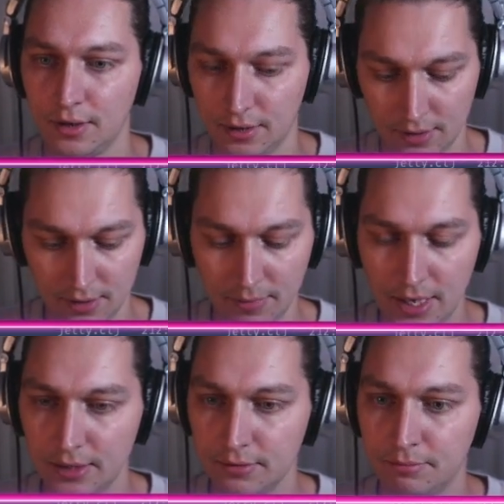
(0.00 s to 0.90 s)
the
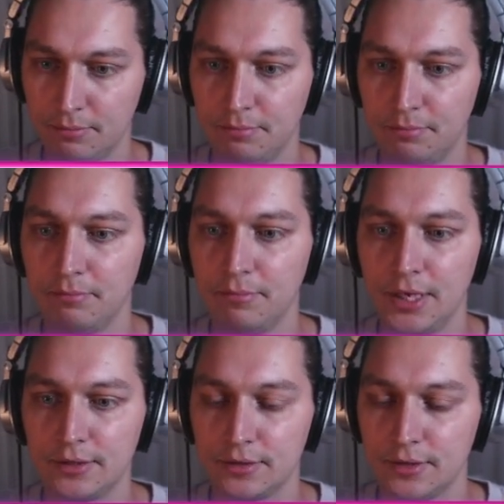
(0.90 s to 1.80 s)
main
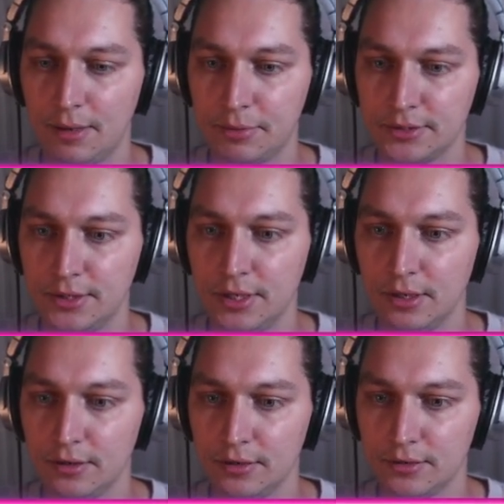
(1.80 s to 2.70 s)
bit happens
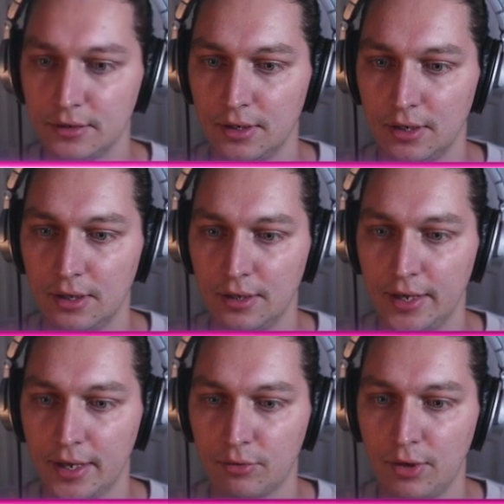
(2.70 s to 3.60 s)
here,
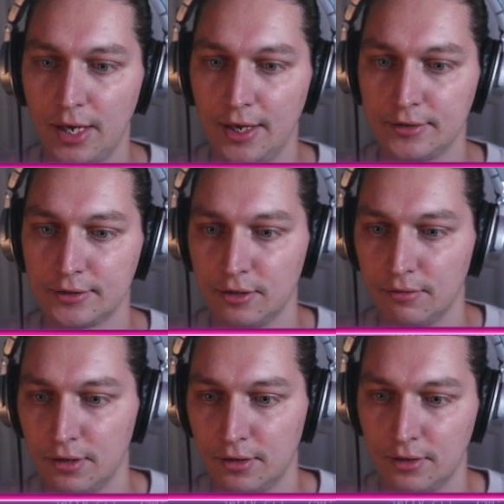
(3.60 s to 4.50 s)
the create server